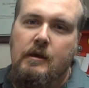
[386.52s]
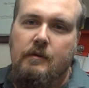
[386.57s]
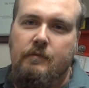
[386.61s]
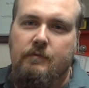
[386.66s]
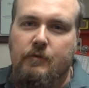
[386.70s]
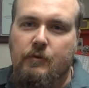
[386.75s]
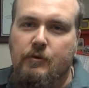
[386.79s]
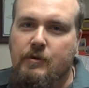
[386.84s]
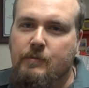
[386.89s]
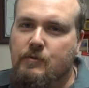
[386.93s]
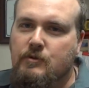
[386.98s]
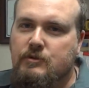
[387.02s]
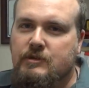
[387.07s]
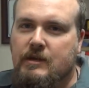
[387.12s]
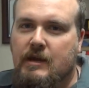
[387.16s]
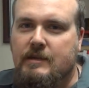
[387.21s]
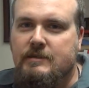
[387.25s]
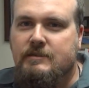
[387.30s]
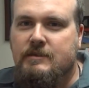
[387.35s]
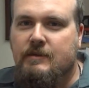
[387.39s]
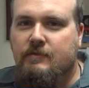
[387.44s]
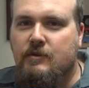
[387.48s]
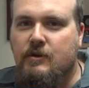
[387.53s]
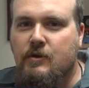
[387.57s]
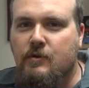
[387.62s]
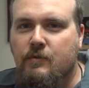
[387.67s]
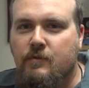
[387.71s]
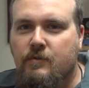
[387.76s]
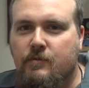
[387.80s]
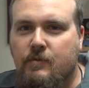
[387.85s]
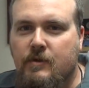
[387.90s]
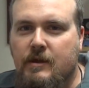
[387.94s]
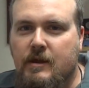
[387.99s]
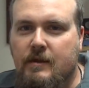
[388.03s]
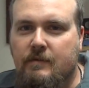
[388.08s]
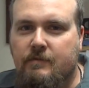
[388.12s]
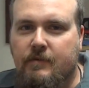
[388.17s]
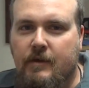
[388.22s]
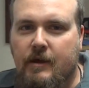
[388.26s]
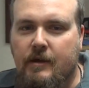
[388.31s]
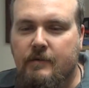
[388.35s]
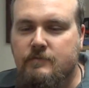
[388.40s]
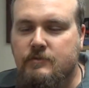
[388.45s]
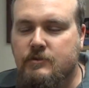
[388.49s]
Phone number is
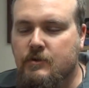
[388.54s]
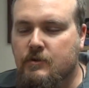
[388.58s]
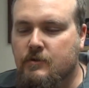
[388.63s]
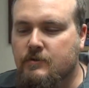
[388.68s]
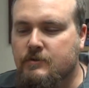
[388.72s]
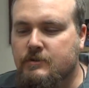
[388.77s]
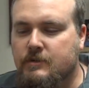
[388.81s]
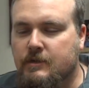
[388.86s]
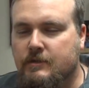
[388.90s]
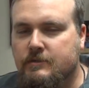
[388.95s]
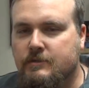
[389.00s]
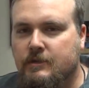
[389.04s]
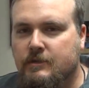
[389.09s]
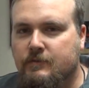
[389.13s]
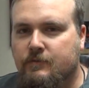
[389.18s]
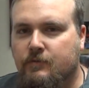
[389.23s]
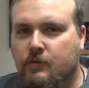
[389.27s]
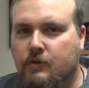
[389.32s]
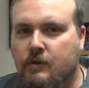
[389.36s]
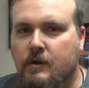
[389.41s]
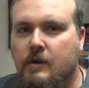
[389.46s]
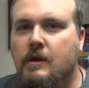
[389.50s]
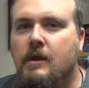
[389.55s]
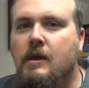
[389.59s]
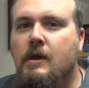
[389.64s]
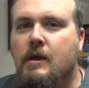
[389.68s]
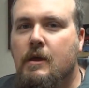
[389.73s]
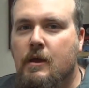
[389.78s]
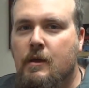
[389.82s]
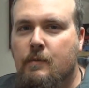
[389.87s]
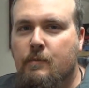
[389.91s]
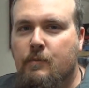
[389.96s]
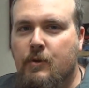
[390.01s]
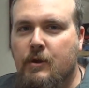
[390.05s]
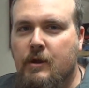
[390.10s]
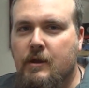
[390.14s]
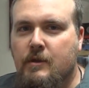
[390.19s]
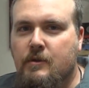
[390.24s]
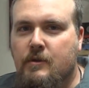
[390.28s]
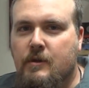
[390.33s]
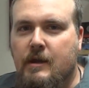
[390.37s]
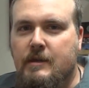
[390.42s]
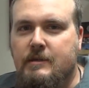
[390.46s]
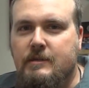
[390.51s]
970-395-0664. Bring
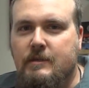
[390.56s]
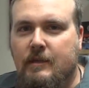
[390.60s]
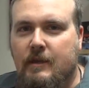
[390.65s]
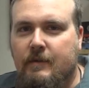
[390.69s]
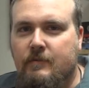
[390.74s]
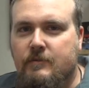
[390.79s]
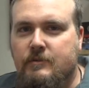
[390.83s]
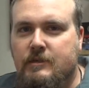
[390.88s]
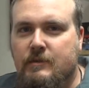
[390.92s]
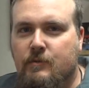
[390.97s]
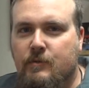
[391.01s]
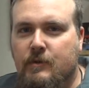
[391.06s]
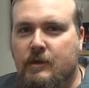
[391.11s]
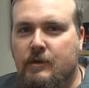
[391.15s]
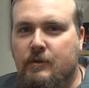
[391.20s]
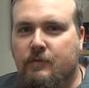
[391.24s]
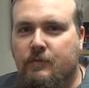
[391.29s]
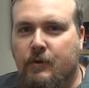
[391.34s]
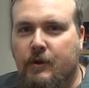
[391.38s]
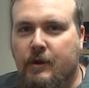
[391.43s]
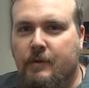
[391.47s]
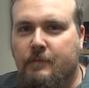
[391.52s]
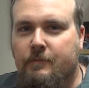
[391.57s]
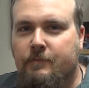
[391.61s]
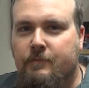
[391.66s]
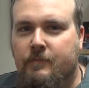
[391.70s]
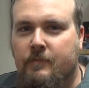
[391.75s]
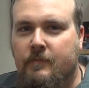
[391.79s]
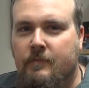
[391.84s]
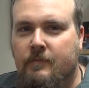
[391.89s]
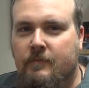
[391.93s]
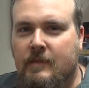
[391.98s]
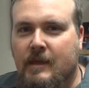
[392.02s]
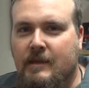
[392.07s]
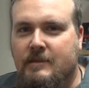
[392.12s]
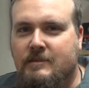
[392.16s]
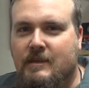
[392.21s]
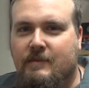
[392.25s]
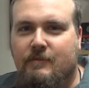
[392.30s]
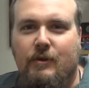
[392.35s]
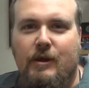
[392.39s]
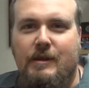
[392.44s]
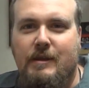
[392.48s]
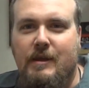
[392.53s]
in your 1911, see what we can do for you. Thanks,
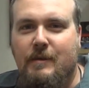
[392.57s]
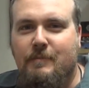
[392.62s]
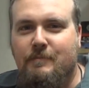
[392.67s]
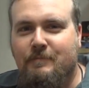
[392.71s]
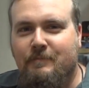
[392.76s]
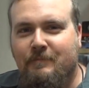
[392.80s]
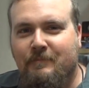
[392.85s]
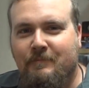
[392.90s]
have a great day.